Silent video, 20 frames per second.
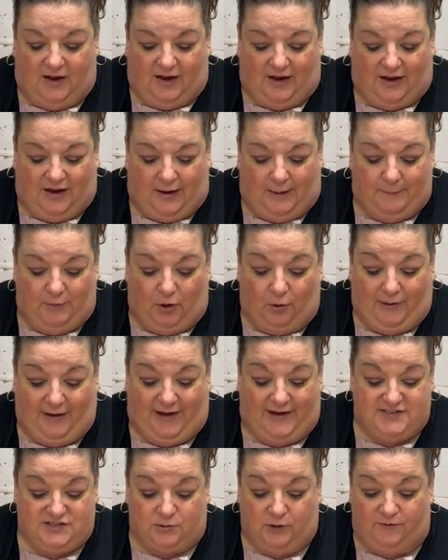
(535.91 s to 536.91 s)
Um,
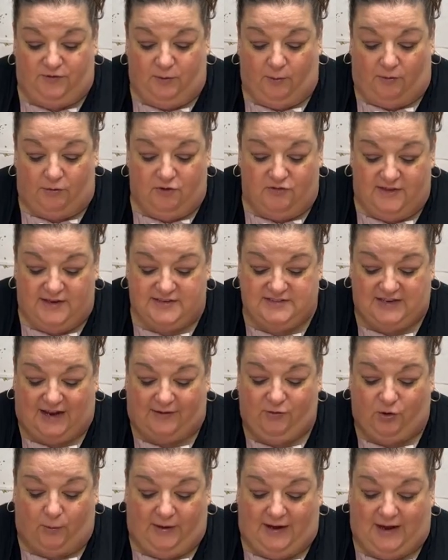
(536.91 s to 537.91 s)
okay, so a few other things I
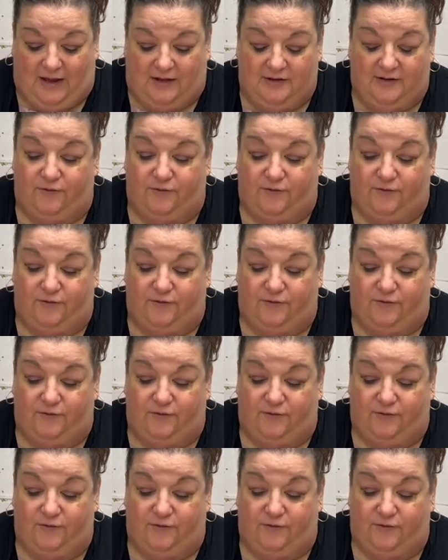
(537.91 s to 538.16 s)
have going on.